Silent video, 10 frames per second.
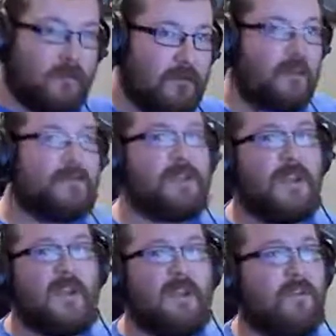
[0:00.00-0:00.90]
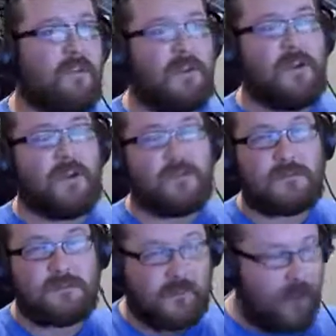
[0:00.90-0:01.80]
Thursday
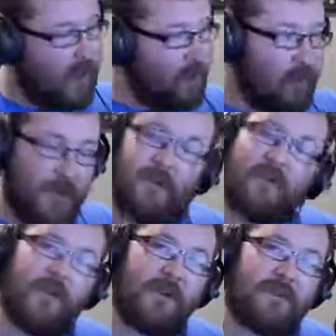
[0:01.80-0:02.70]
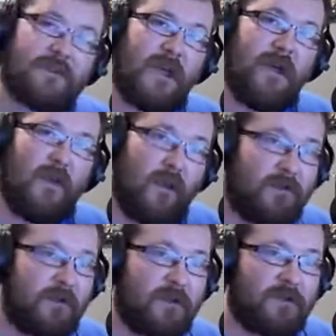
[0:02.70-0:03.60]
videos. Okay. I put new videos out
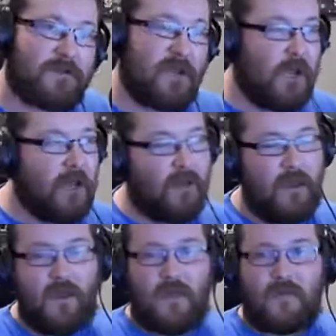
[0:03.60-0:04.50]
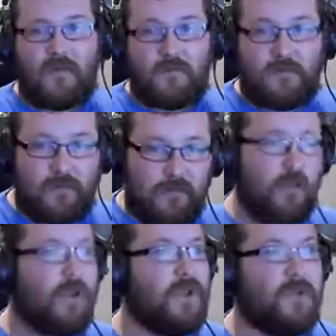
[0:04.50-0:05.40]
every Thursday.
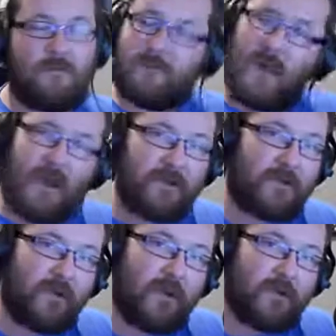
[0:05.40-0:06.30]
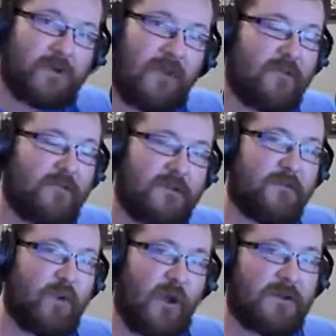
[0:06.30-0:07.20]
put in a lot of extra work to make those
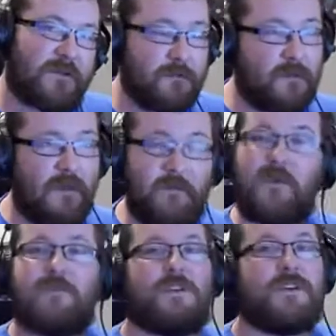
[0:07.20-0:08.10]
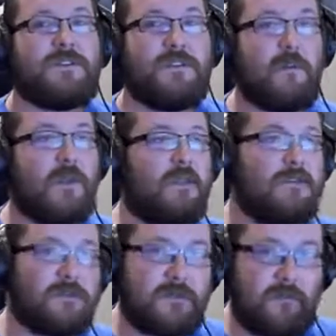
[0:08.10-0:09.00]
super awesome. Let me know what you guys think about
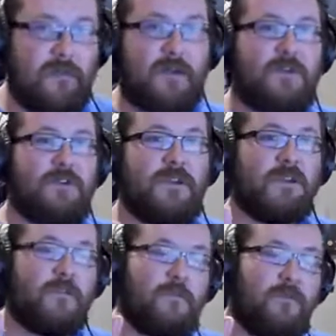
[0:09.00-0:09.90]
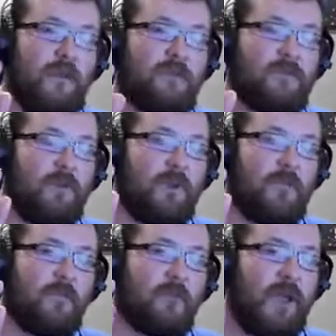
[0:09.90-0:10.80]
those. Make sure you hit the notification bell
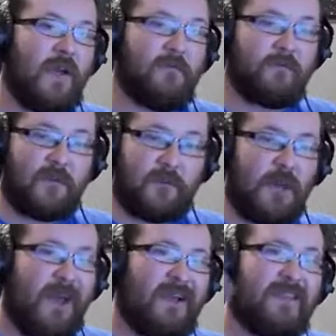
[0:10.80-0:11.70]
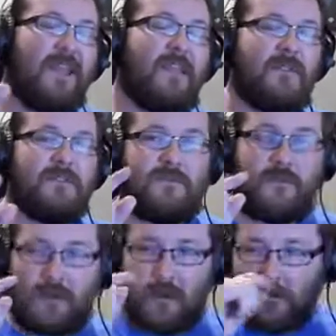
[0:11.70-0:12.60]
on your way out from liking this
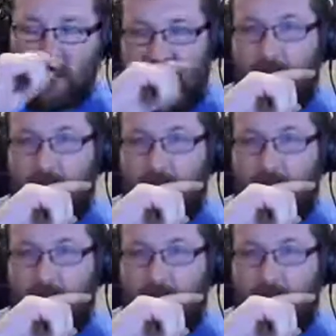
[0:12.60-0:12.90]
video